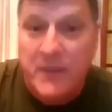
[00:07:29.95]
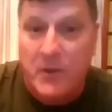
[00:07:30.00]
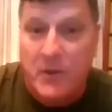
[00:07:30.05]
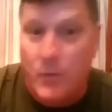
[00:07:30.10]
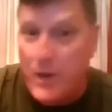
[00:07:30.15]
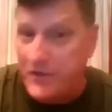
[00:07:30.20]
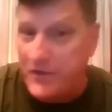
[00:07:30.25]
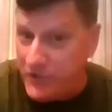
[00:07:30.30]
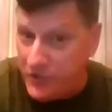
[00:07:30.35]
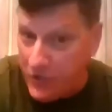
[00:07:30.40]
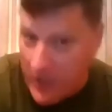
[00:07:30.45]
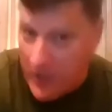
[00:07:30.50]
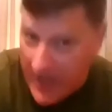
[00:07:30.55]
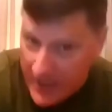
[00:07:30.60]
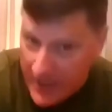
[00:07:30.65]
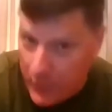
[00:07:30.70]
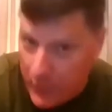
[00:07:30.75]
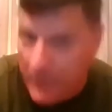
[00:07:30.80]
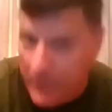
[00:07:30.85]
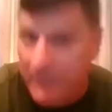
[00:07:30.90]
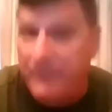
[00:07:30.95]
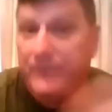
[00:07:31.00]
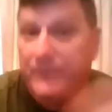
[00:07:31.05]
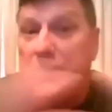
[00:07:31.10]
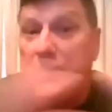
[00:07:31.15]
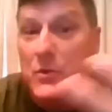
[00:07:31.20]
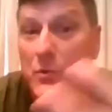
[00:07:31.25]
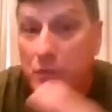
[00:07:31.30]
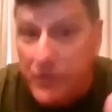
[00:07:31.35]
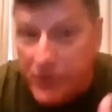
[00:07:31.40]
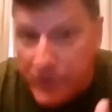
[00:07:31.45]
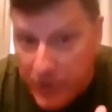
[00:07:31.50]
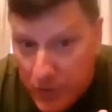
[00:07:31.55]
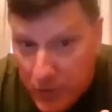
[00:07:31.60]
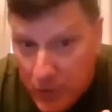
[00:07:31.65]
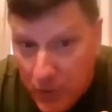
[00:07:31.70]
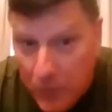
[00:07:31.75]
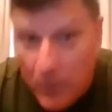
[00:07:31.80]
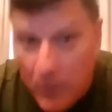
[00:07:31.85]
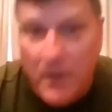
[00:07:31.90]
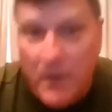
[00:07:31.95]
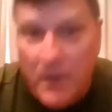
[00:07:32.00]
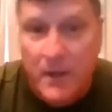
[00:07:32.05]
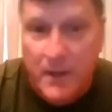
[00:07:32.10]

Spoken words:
The West is trying to infuse new